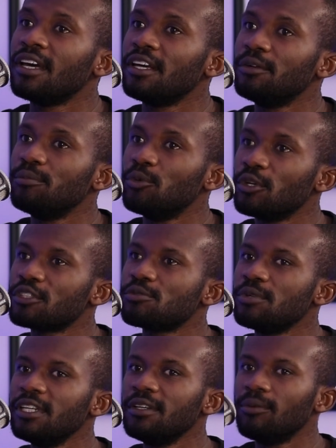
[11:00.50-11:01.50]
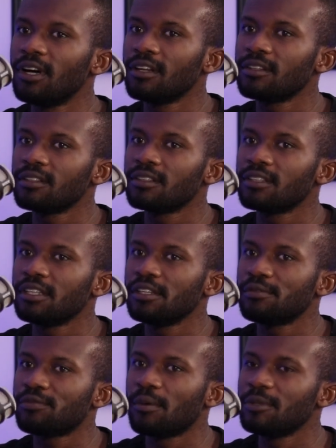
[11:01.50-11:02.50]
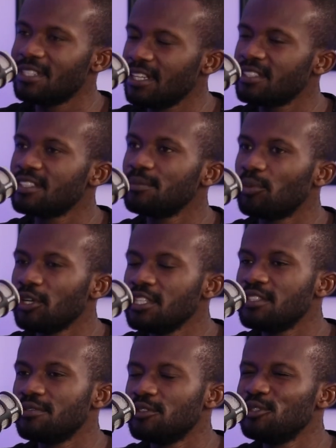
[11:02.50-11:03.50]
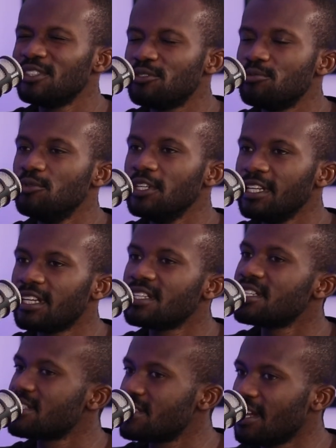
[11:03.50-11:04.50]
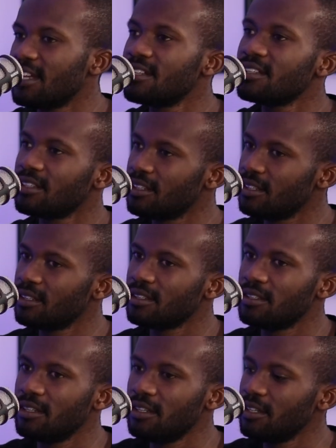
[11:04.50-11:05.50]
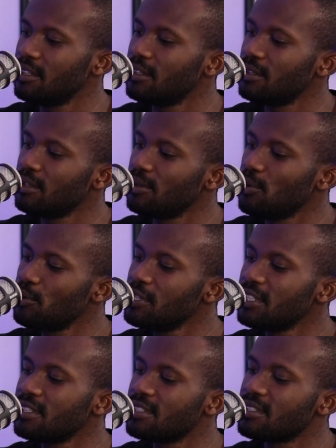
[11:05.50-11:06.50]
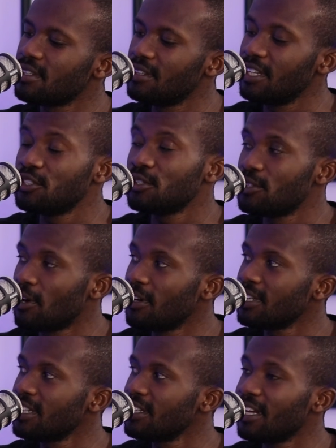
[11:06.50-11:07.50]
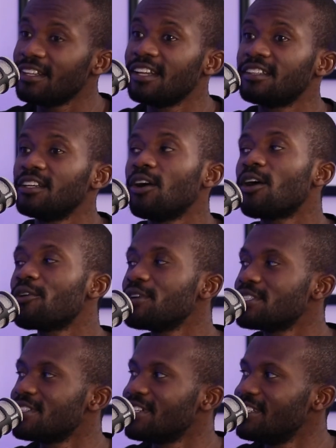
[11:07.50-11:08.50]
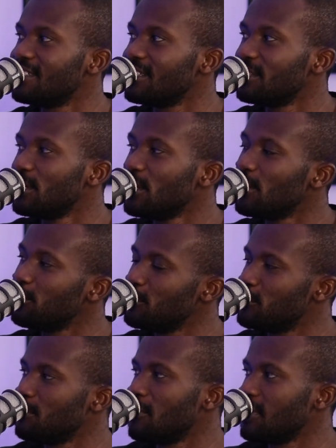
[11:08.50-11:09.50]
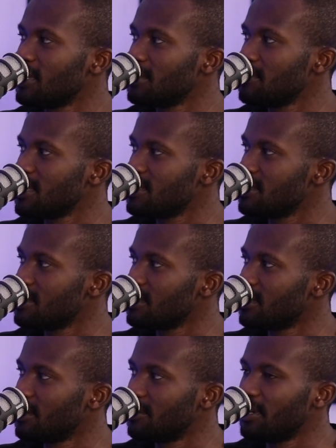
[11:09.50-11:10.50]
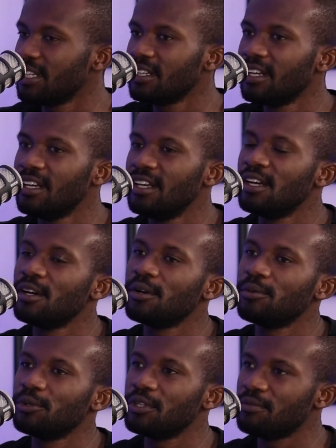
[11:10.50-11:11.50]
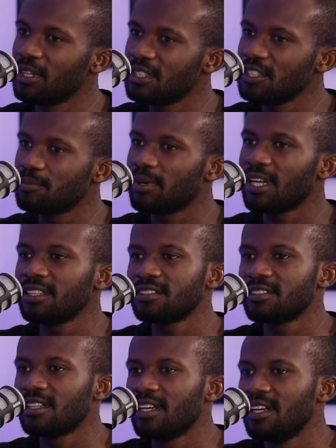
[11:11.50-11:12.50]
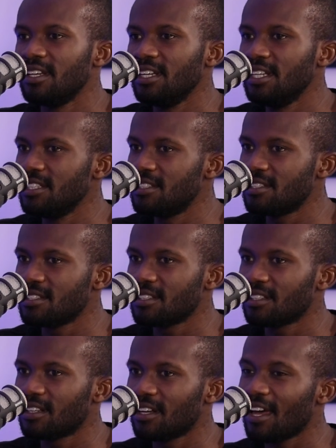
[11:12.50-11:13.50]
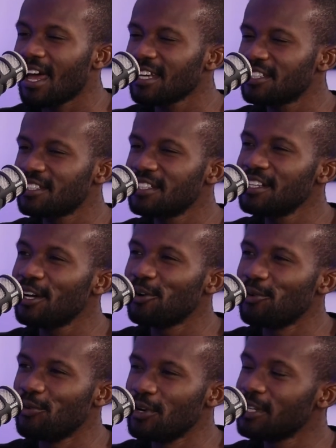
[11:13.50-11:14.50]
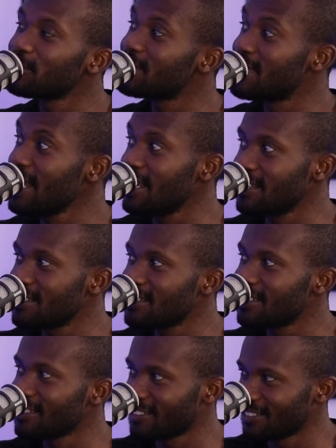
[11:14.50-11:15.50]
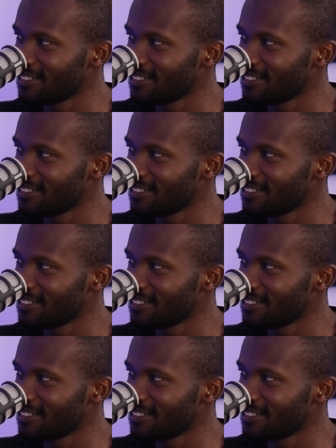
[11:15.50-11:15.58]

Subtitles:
it works really well from a testing point of view to really understand the audience that you're targeting and that they are resonating with your marketing message, right? With Advantage Plus, it's actually a real test